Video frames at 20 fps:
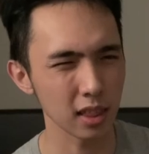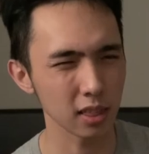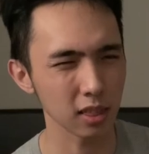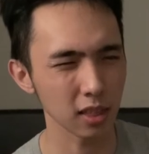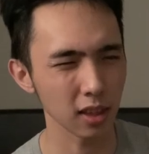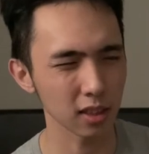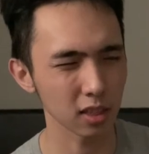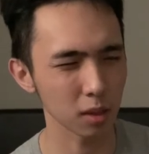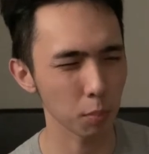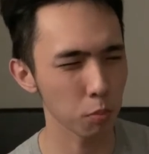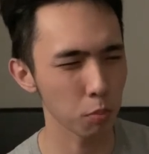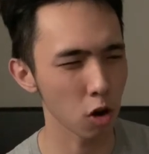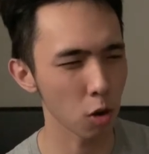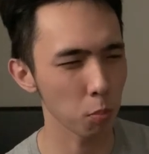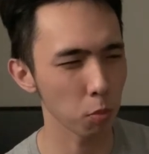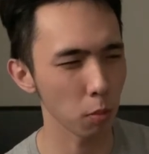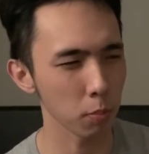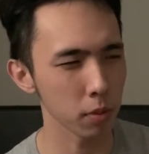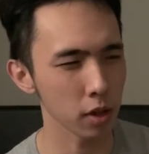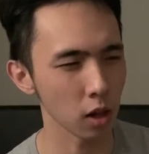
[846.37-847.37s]
like the
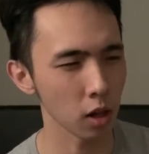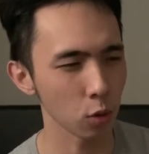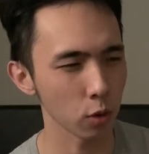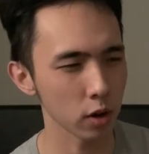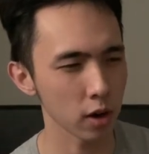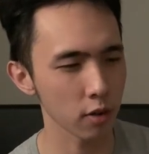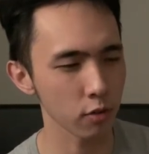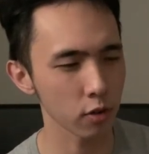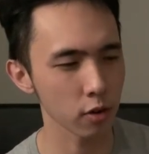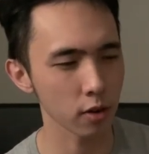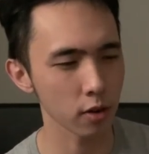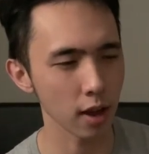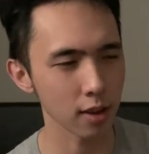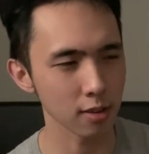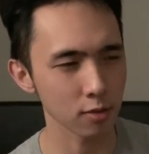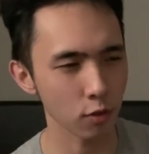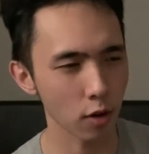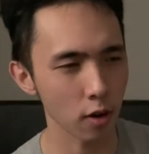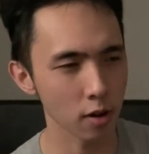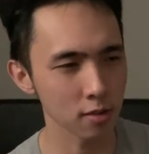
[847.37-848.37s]
purple pill or whatever
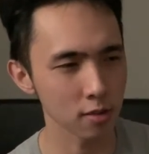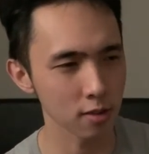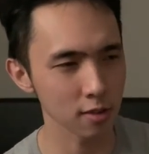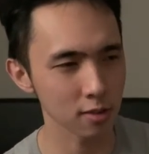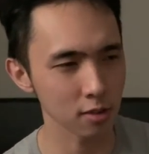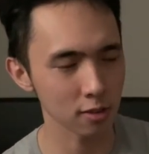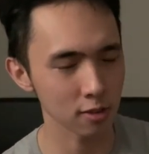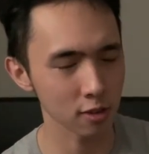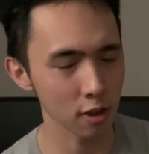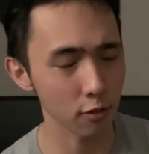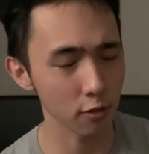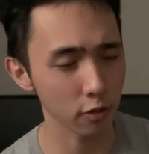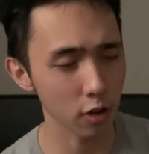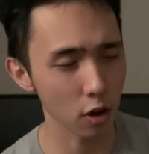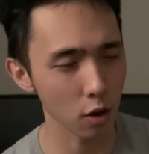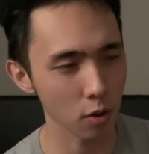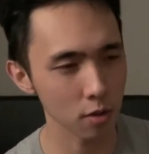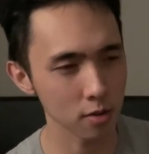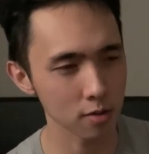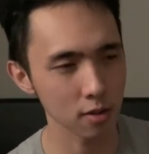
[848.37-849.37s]
as far as this stuff
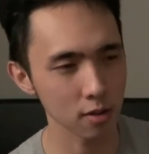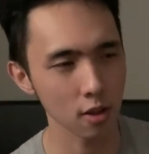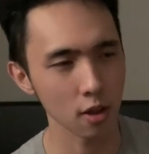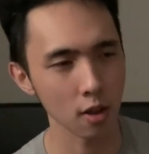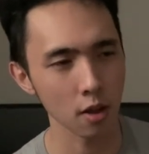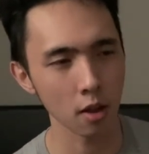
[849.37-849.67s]
goes.